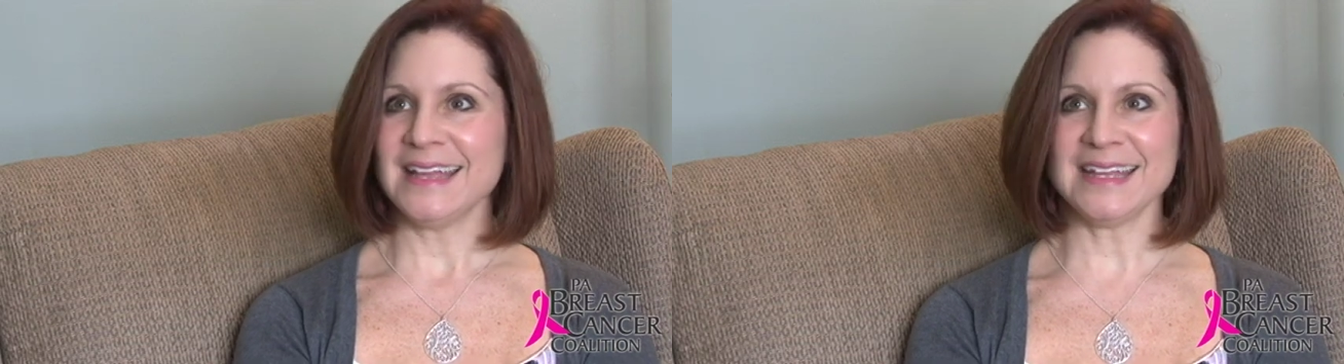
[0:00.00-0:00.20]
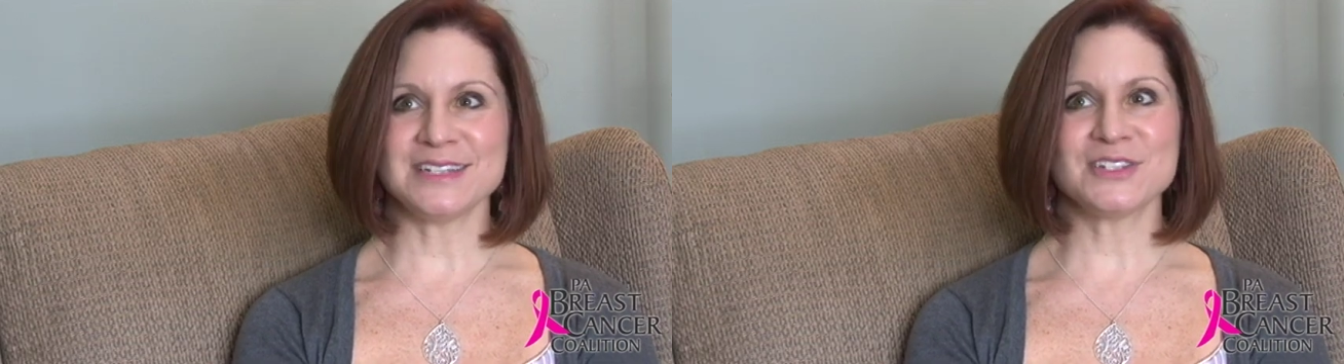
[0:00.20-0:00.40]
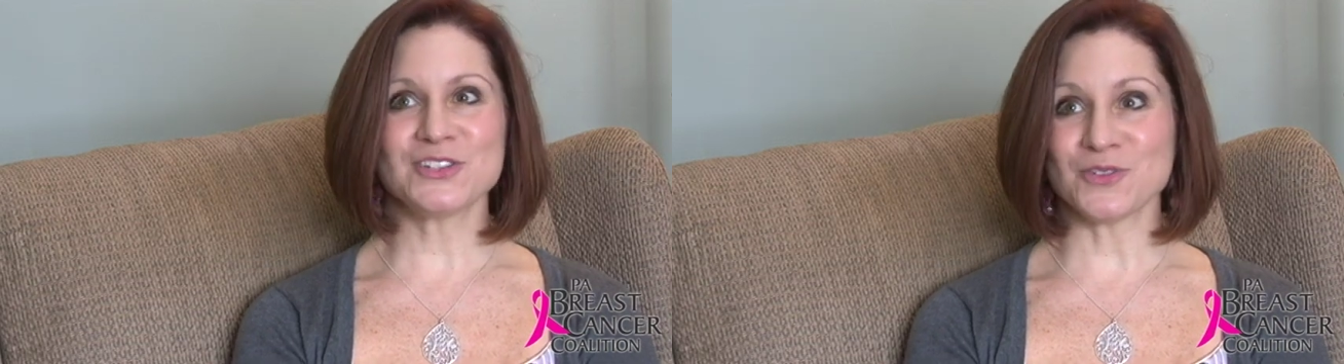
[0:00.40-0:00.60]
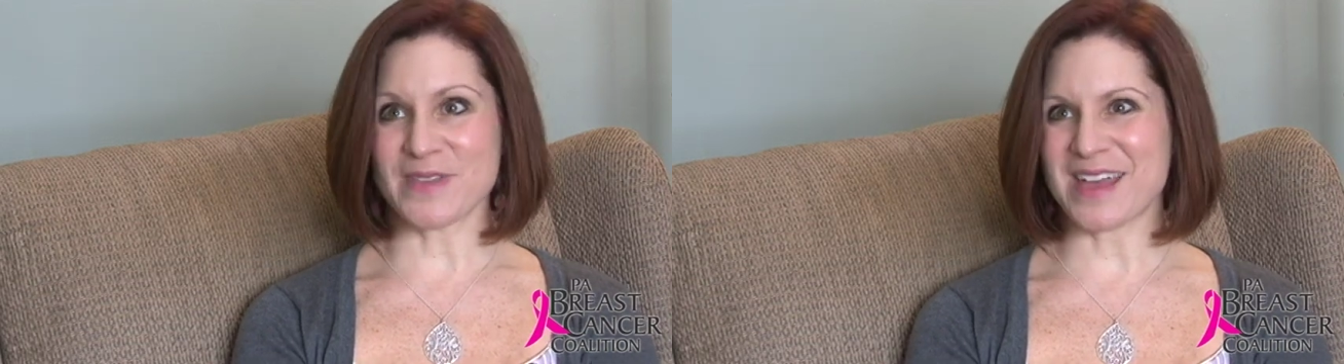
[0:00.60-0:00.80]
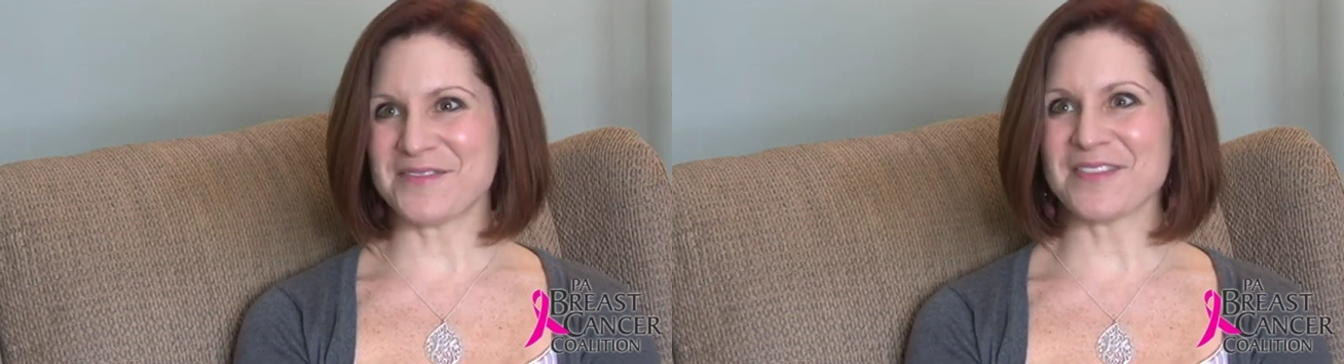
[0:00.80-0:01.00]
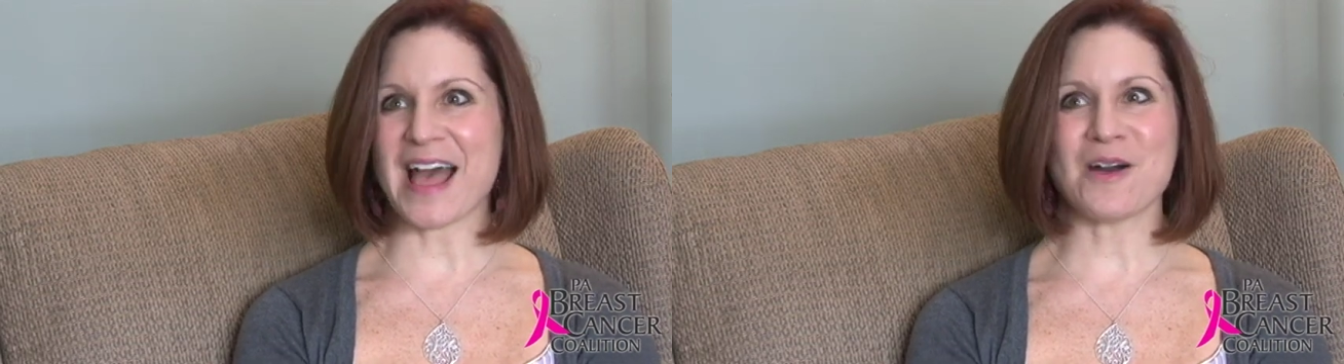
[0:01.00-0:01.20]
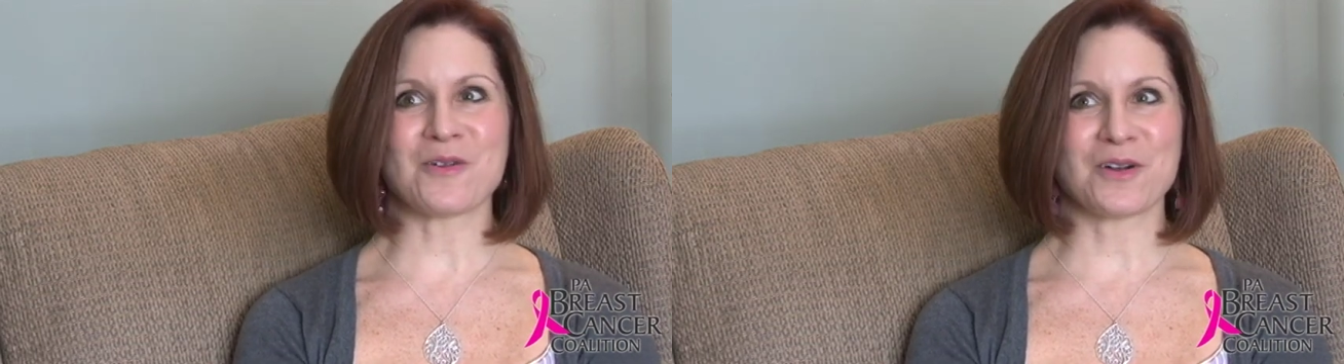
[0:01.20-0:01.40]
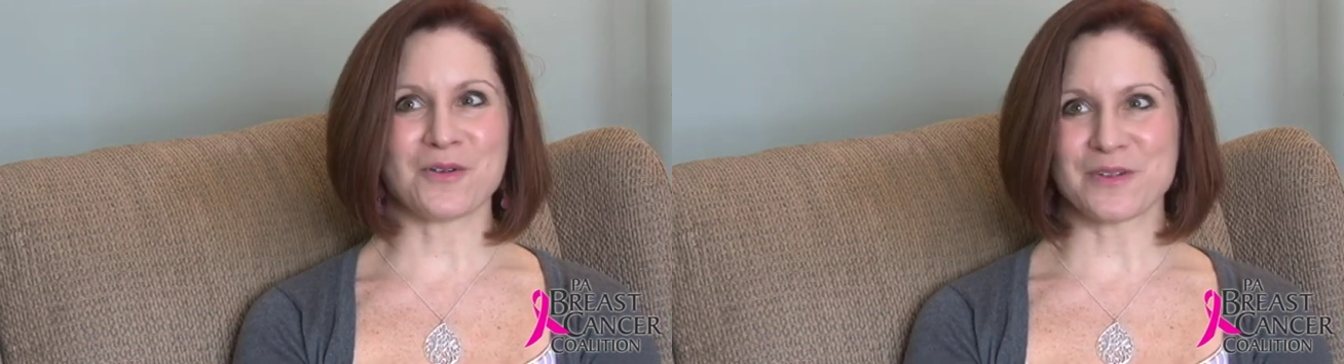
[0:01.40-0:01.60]
into that
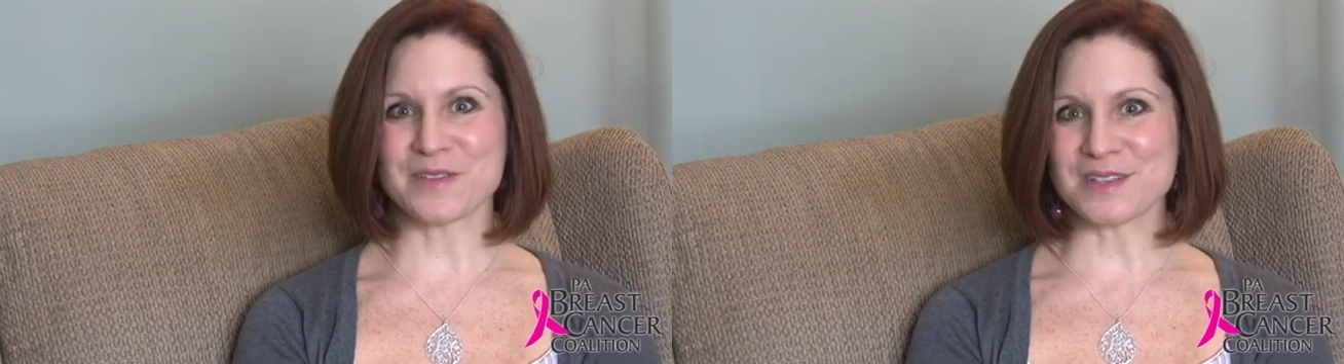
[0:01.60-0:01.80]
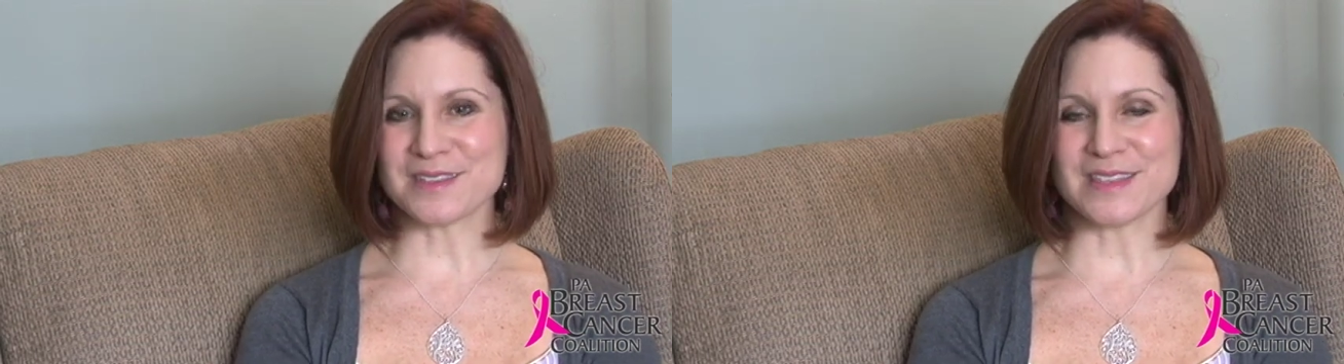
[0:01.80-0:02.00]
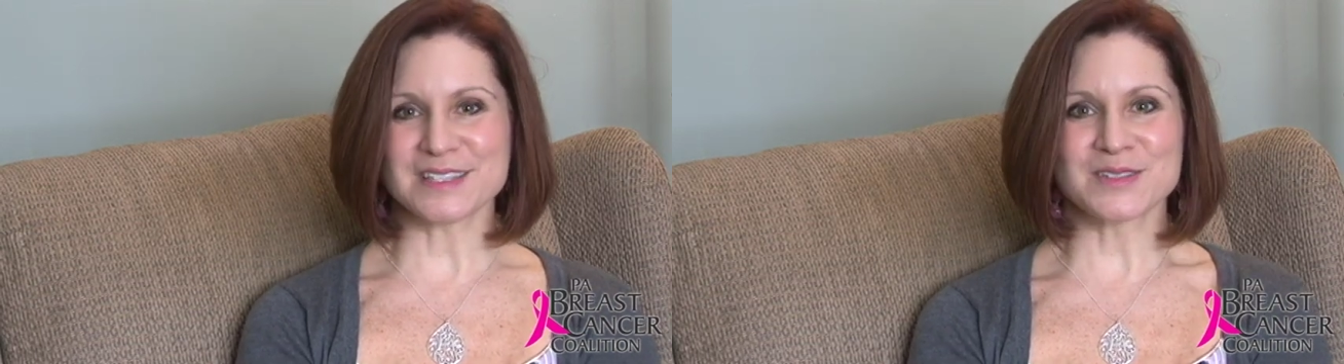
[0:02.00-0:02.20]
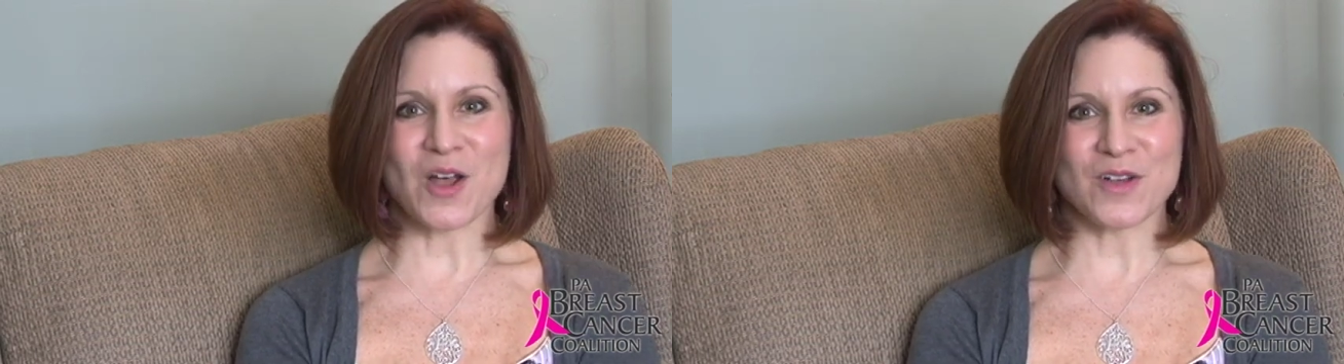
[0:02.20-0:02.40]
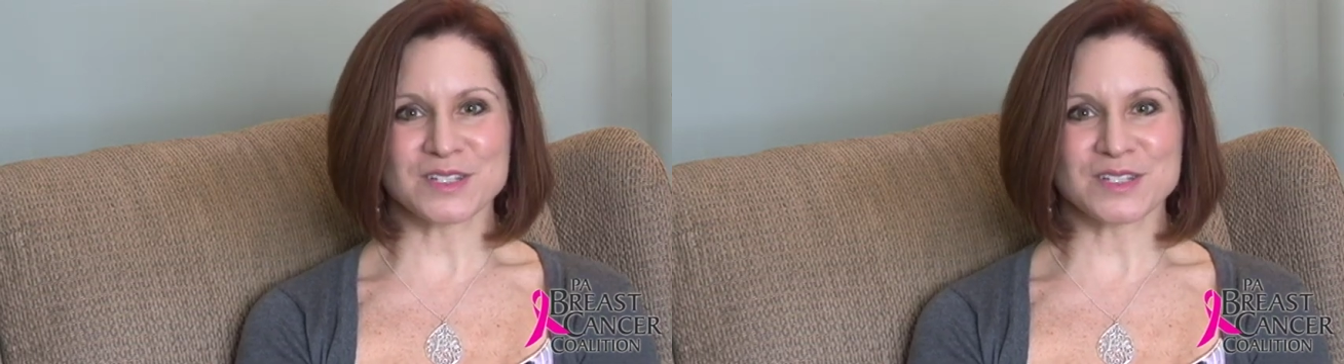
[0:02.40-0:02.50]
flower or the small